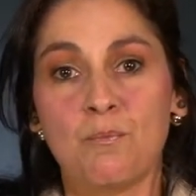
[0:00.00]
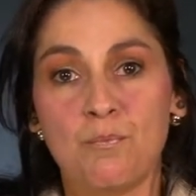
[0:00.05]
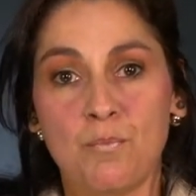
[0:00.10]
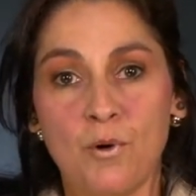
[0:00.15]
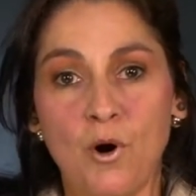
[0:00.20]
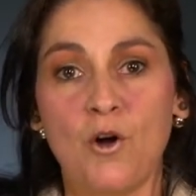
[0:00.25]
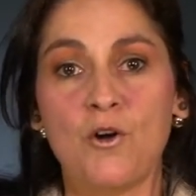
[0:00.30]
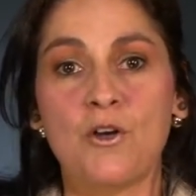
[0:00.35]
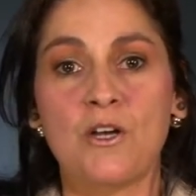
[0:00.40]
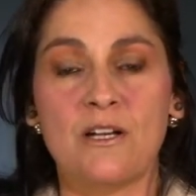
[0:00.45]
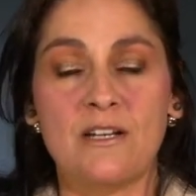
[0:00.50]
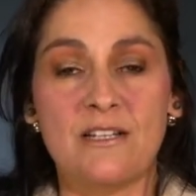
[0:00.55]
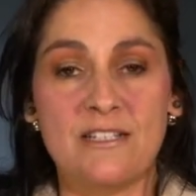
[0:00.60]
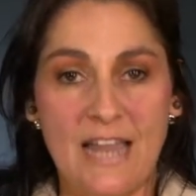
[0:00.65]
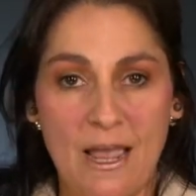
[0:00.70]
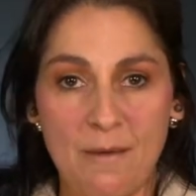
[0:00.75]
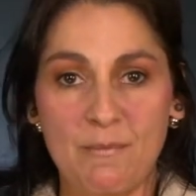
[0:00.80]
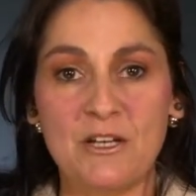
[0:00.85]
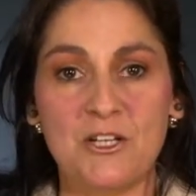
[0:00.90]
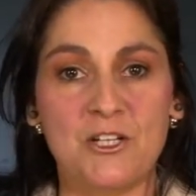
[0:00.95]
broken,
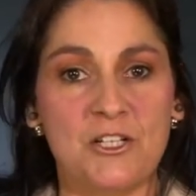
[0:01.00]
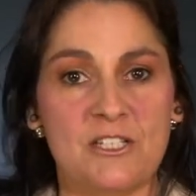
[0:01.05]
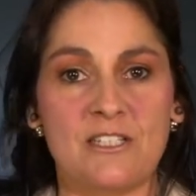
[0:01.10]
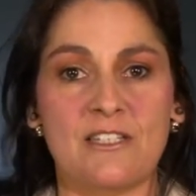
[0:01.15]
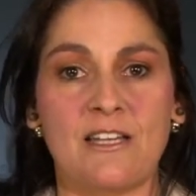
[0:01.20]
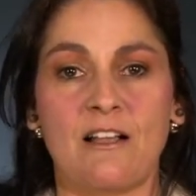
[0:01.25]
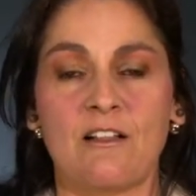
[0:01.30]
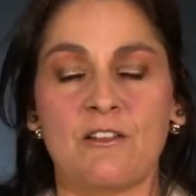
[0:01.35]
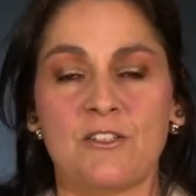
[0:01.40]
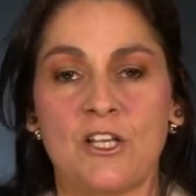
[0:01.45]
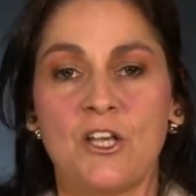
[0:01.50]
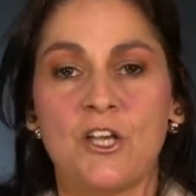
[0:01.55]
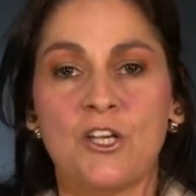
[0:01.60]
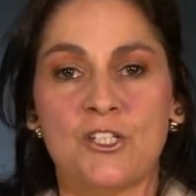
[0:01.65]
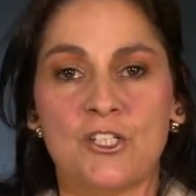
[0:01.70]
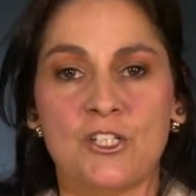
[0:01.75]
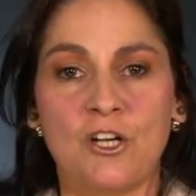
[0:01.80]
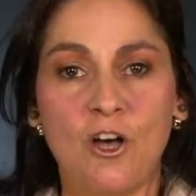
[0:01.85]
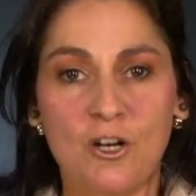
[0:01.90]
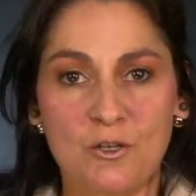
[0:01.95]
damaged cells
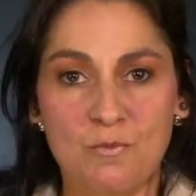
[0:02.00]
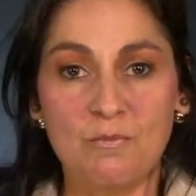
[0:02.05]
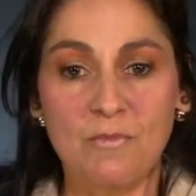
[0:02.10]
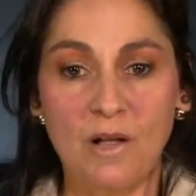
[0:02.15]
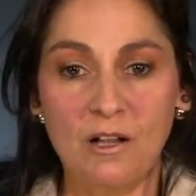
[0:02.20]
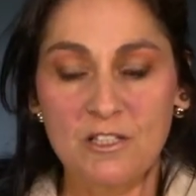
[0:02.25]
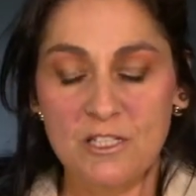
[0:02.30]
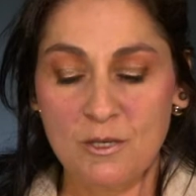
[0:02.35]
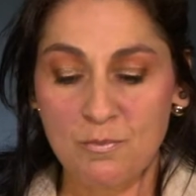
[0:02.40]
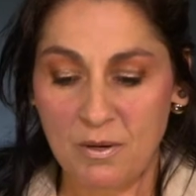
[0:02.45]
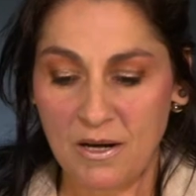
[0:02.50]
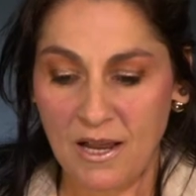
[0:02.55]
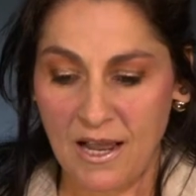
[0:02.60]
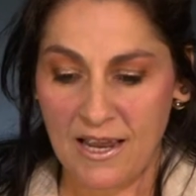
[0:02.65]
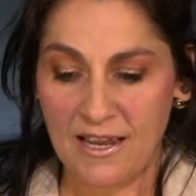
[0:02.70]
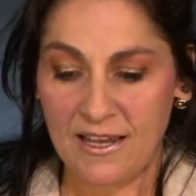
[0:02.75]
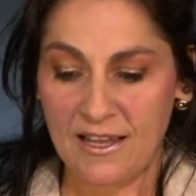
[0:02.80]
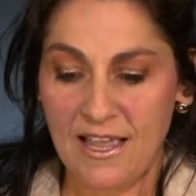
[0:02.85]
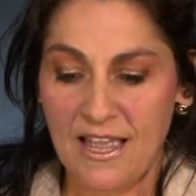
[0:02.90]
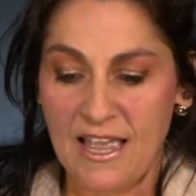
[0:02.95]
start
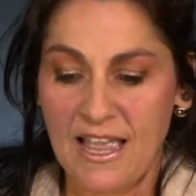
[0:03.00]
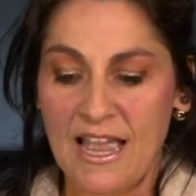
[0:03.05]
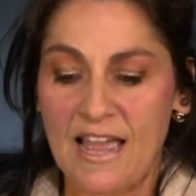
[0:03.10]
multiplying.